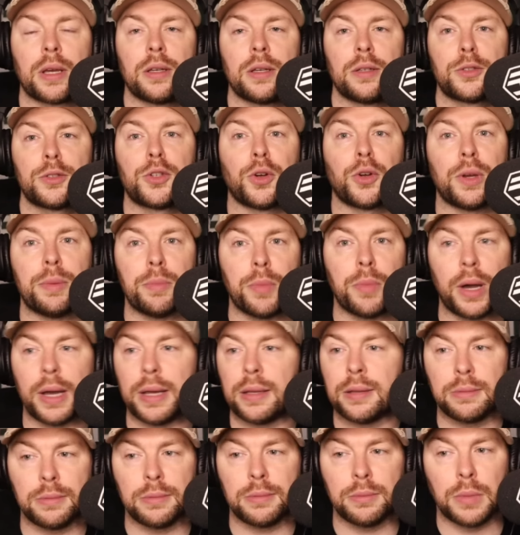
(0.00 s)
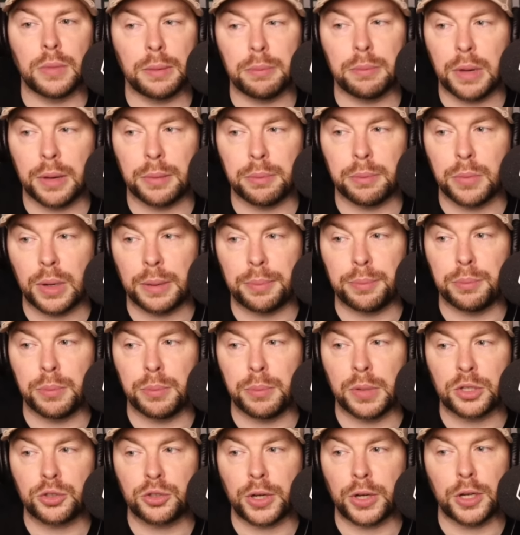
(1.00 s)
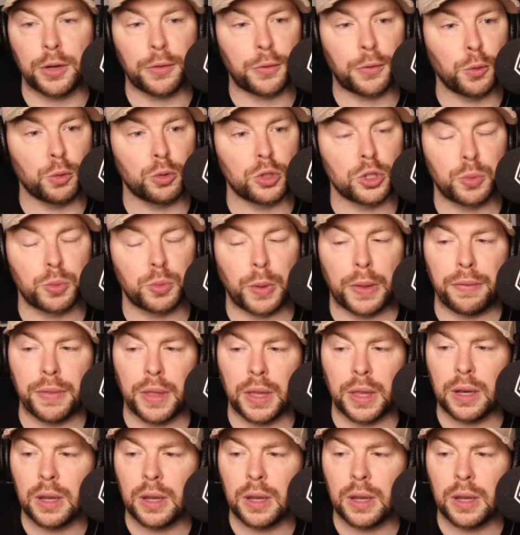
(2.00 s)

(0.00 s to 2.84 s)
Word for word: Sorry, my my my my, my train of thought just went then.